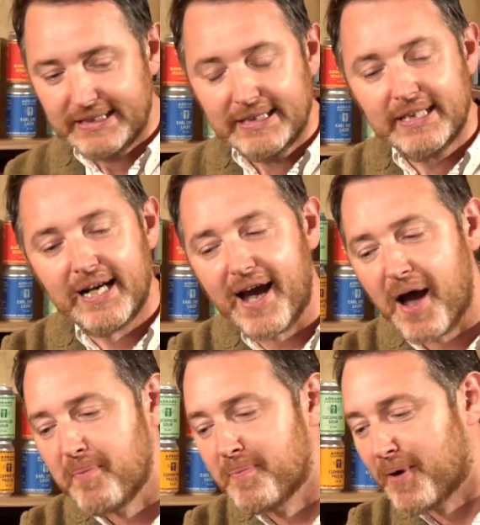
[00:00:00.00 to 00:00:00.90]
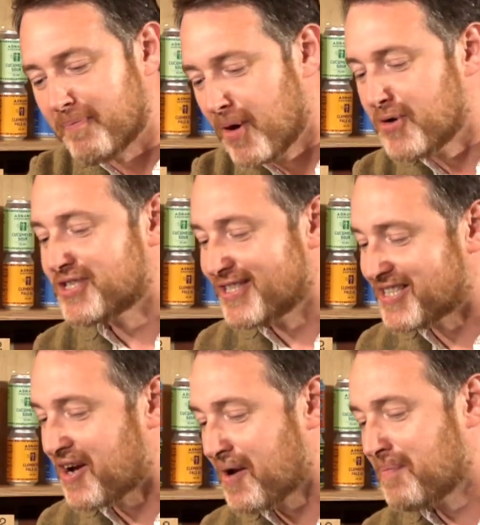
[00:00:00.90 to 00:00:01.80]
Yeah. But most of the
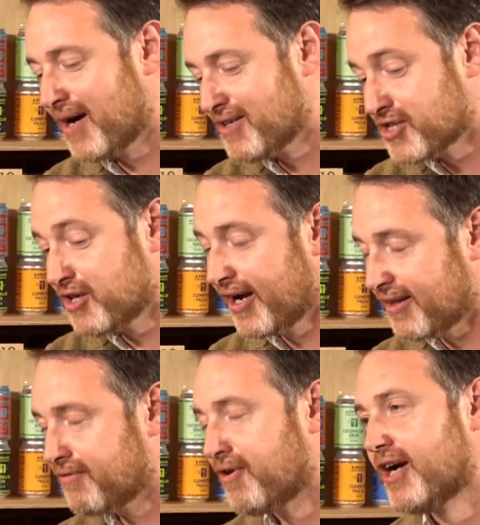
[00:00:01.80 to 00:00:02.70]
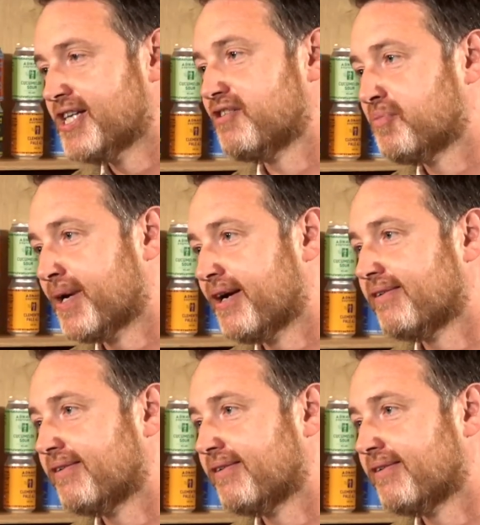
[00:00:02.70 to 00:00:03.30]
time, I just like the variety of beer.